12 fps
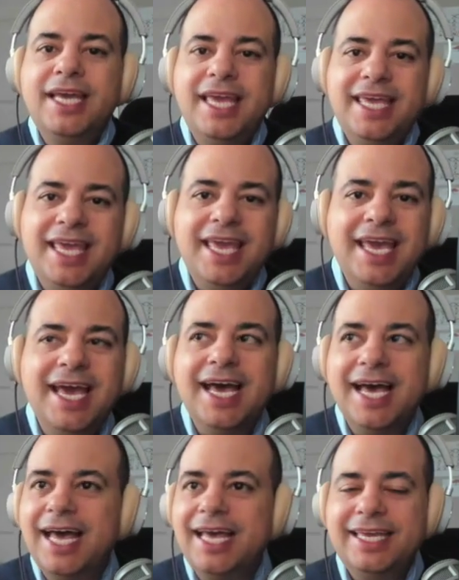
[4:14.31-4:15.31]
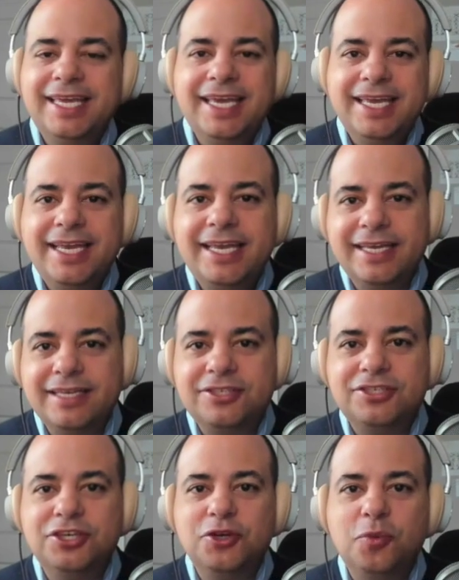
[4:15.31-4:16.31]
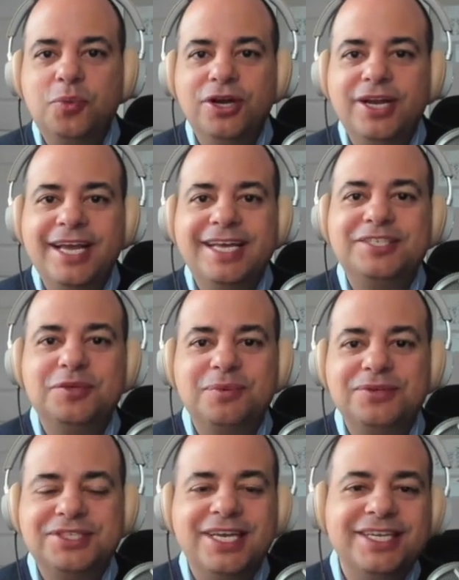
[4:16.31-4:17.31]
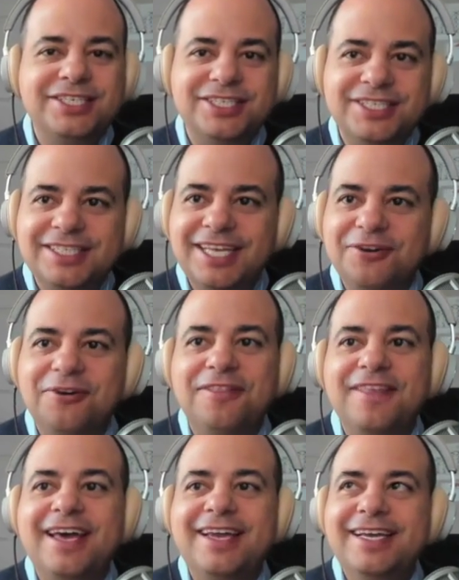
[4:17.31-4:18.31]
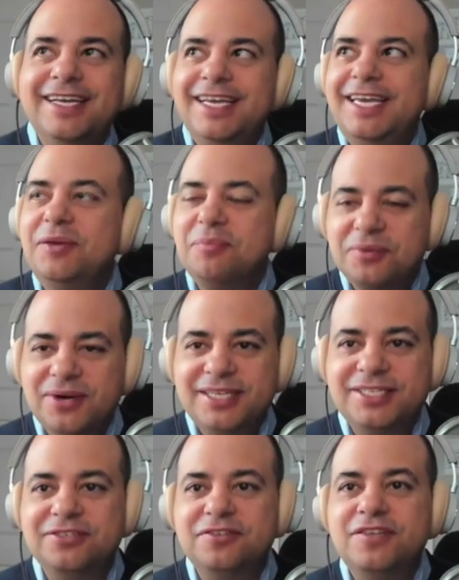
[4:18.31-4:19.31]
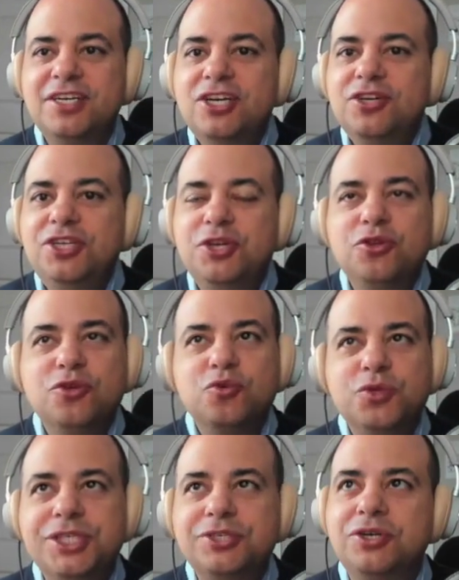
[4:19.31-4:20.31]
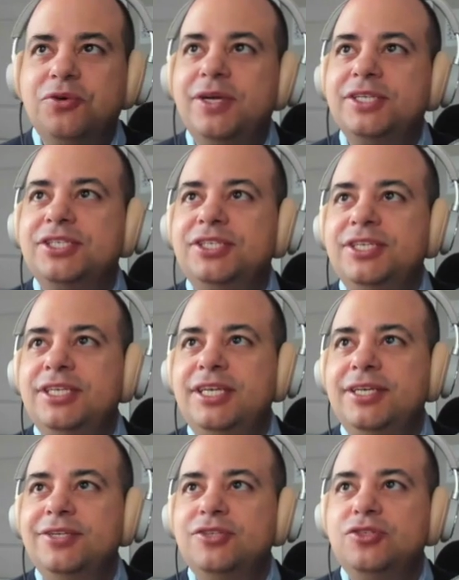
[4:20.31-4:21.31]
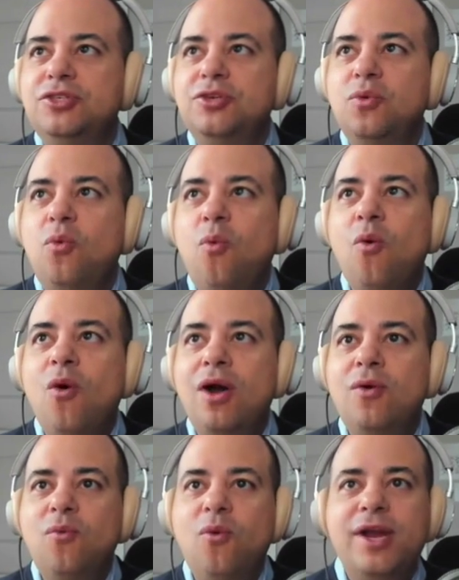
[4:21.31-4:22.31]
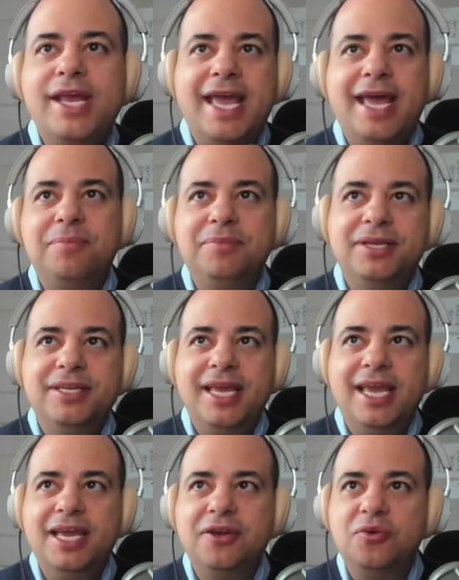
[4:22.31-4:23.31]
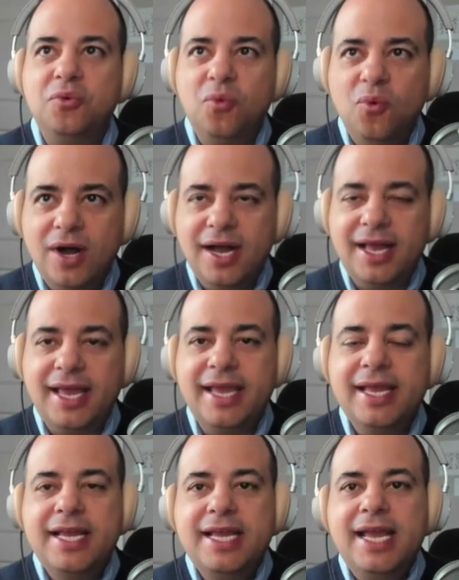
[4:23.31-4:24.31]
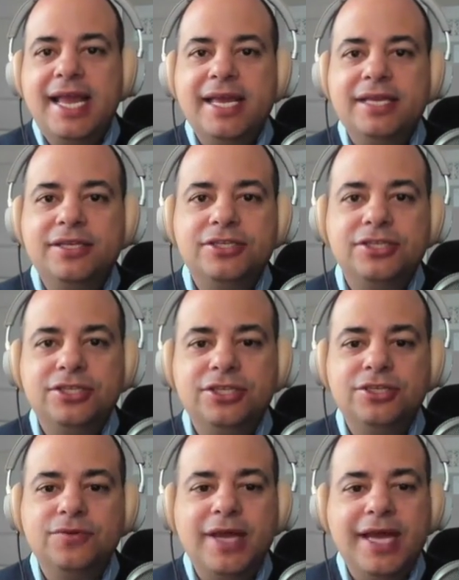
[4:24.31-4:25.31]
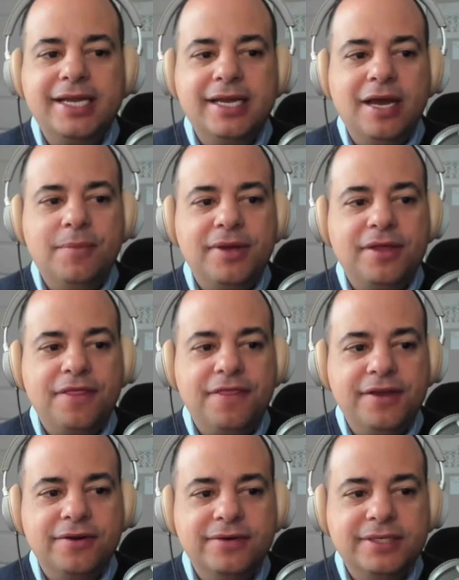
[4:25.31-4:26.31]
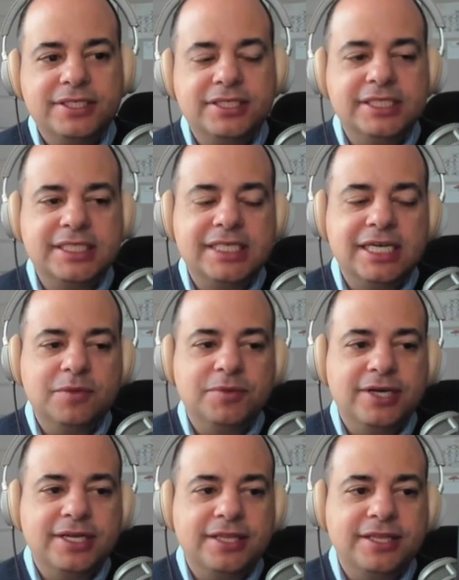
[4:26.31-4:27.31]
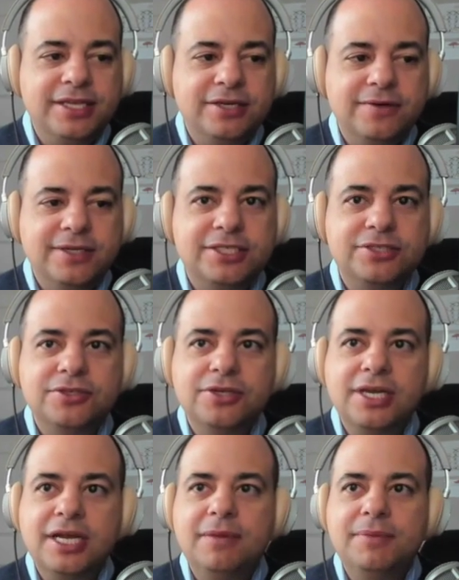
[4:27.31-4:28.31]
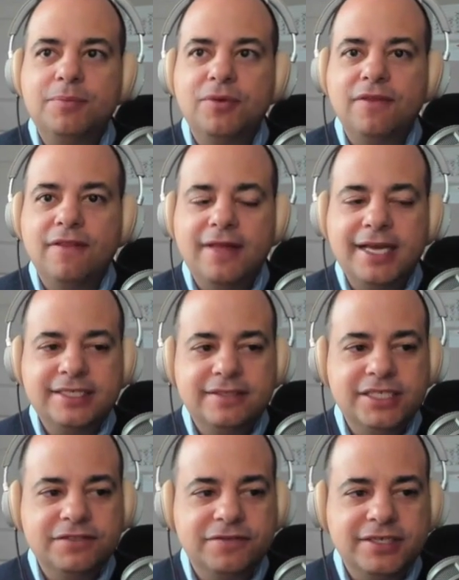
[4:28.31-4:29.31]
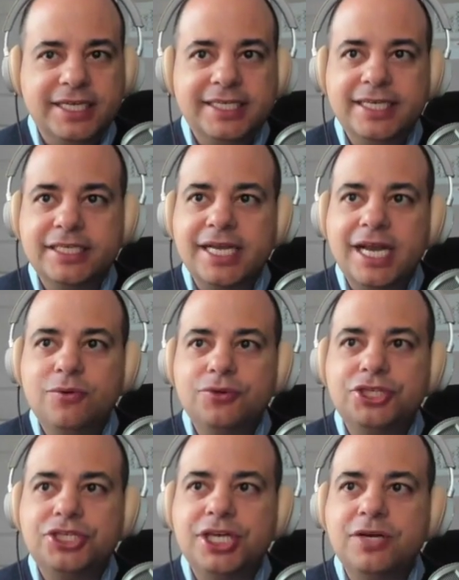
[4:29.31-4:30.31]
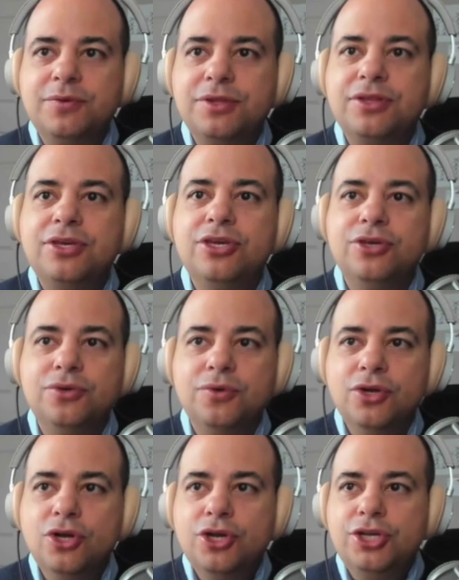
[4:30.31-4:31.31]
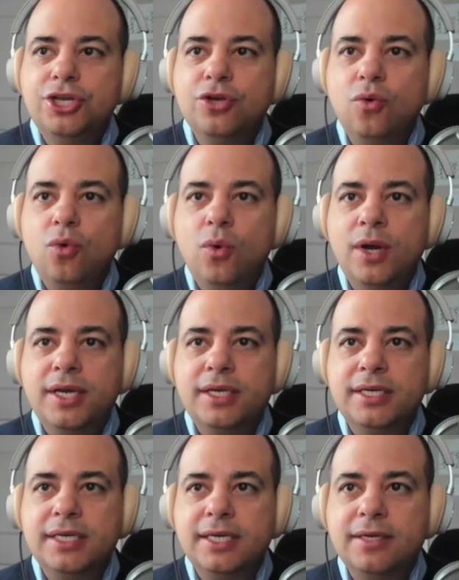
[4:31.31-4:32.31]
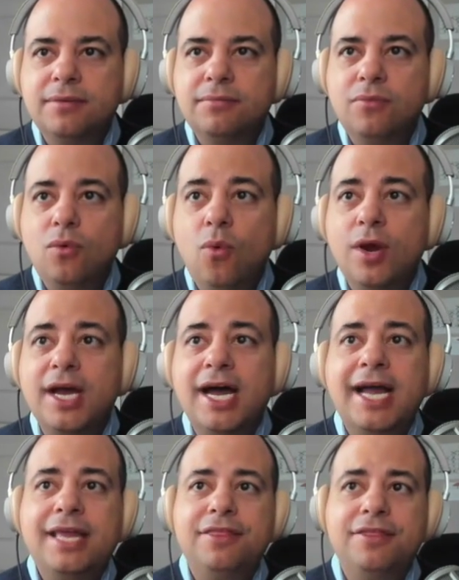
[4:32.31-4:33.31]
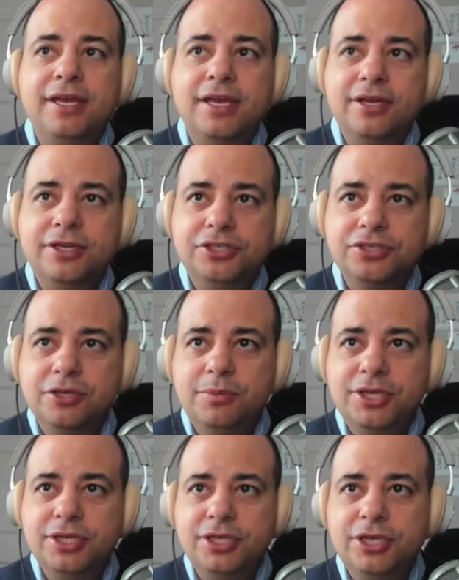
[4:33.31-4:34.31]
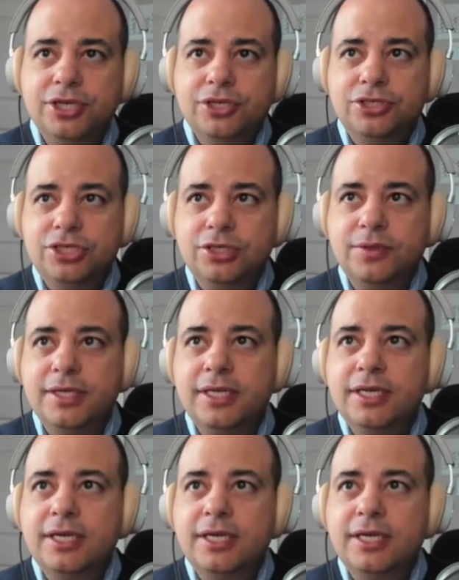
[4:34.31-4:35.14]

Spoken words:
Yeah, it is, but as a percentage, it's not all that impressive. The real question is, what happened and why? And, economic theorists and stock market theorists are going to come up with lots of different ideas. I will share with you, what I think contributed to it.